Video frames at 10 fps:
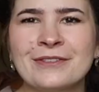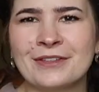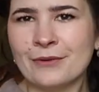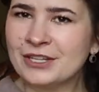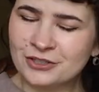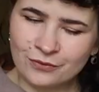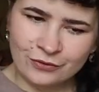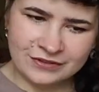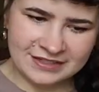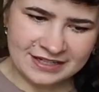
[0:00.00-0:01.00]
The question
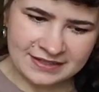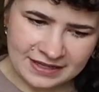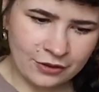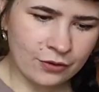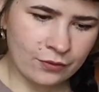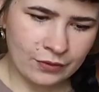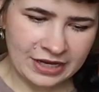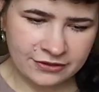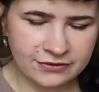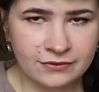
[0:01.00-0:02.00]
was, does that go
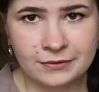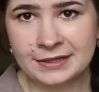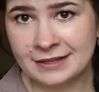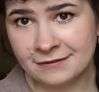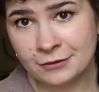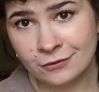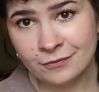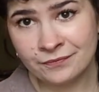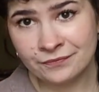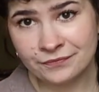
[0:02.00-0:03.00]
into the living
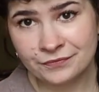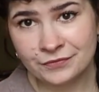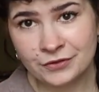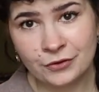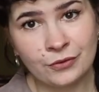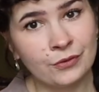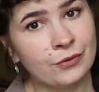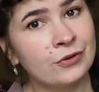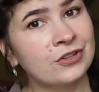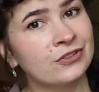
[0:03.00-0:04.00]
room
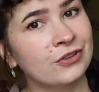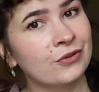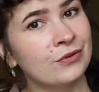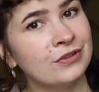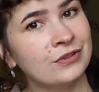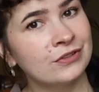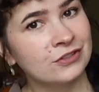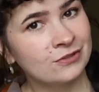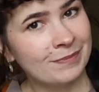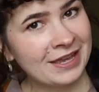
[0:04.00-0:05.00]
or does it go into the
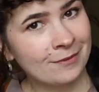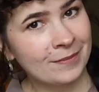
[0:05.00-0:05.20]
spare